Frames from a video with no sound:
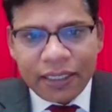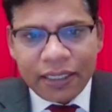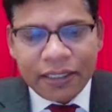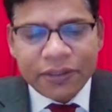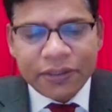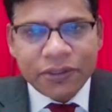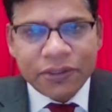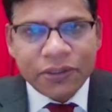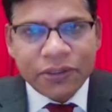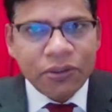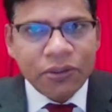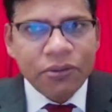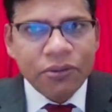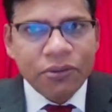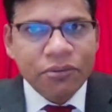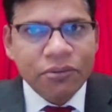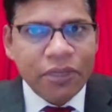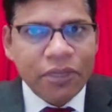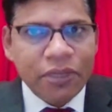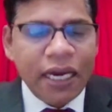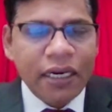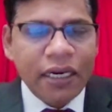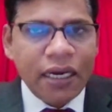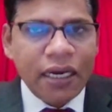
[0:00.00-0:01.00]
so
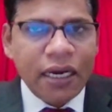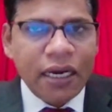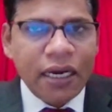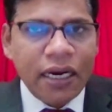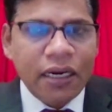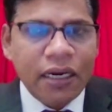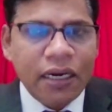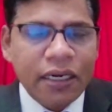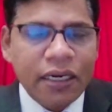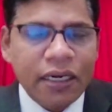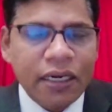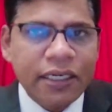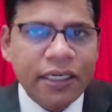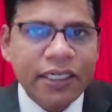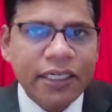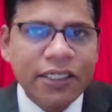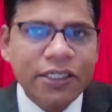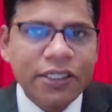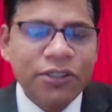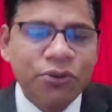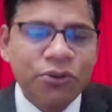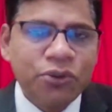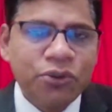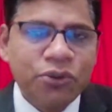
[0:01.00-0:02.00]
that attending
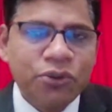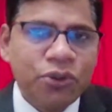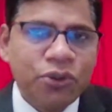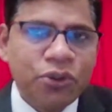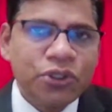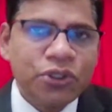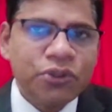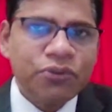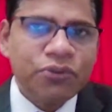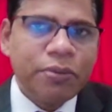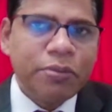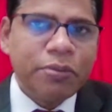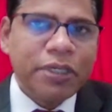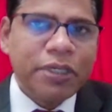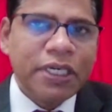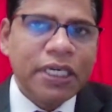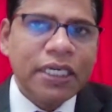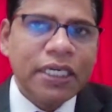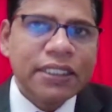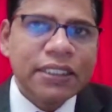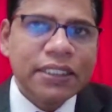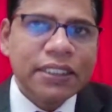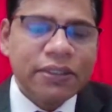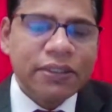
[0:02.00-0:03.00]
to those webinars
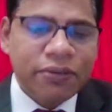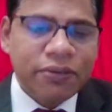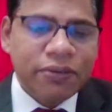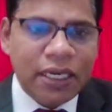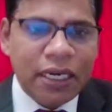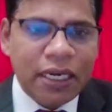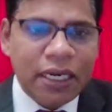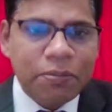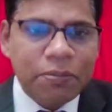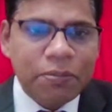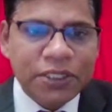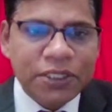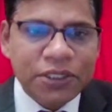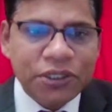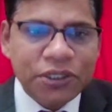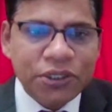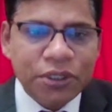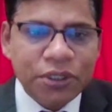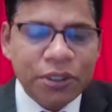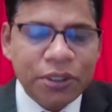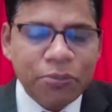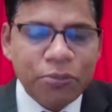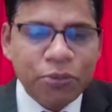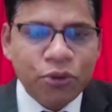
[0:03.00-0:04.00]
will help us to
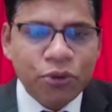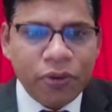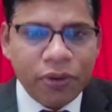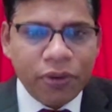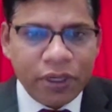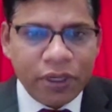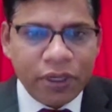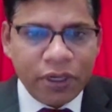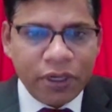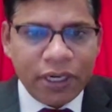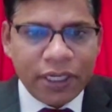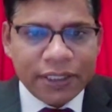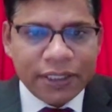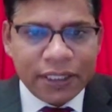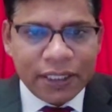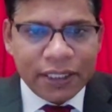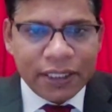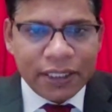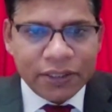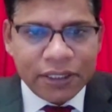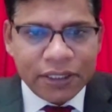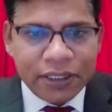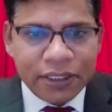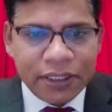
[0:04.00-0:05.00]
improve our knowledge on
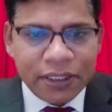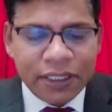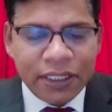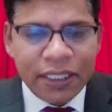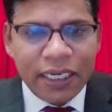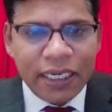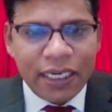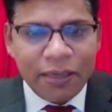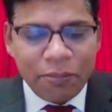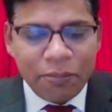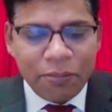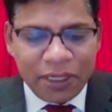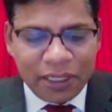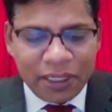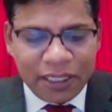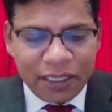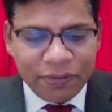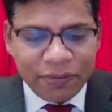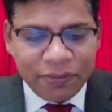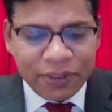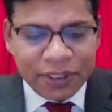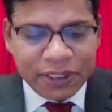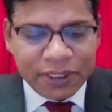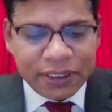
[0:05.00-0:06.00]
the
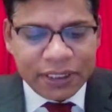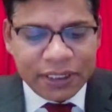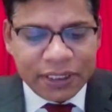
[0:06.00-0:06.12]
AML-KYC.